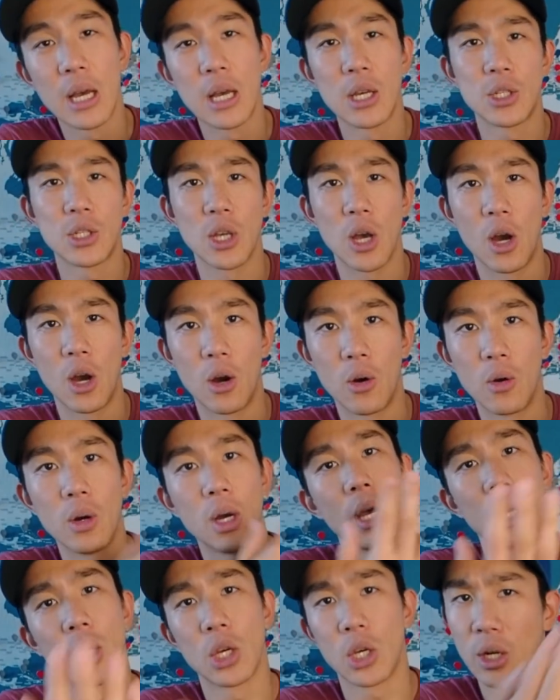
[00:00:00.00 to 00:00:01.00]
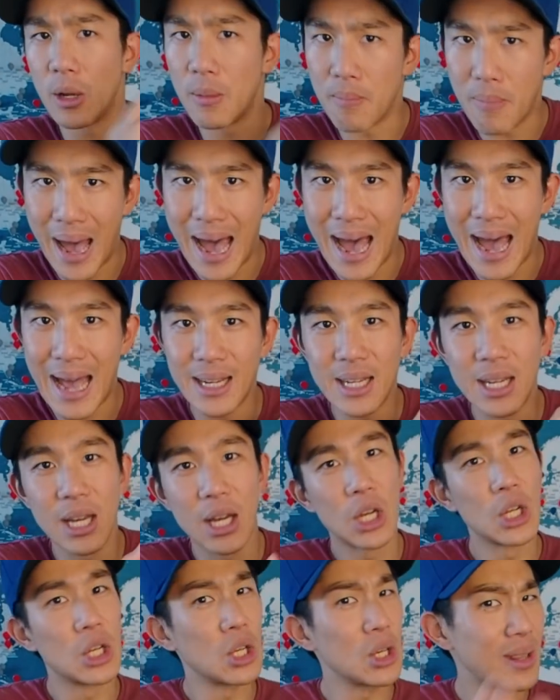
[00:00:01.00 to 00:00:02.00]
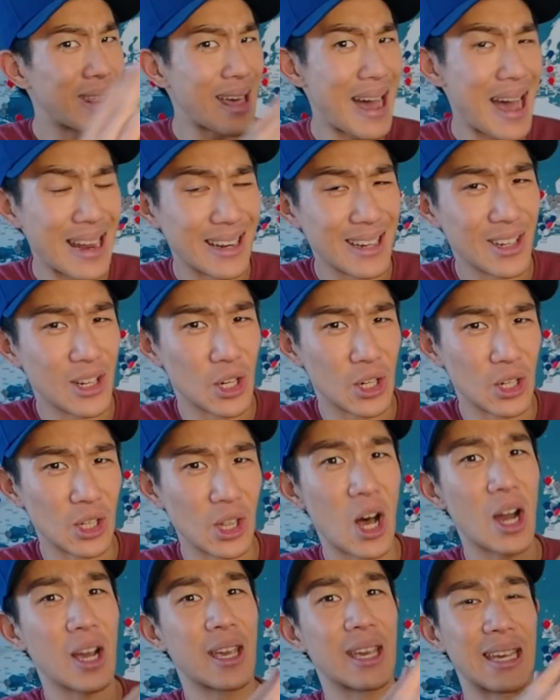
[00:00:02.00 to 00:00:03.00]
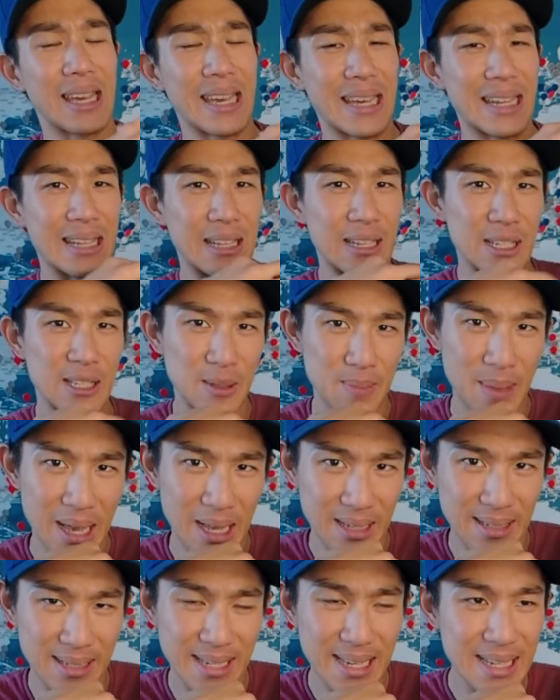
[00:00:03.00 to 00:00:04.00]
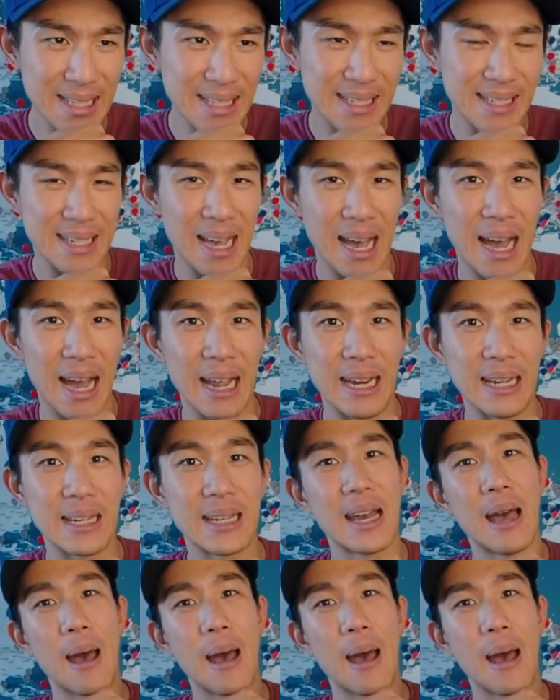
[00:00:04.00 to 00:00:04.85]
So good and bad. Good that you're locking in the smells inside,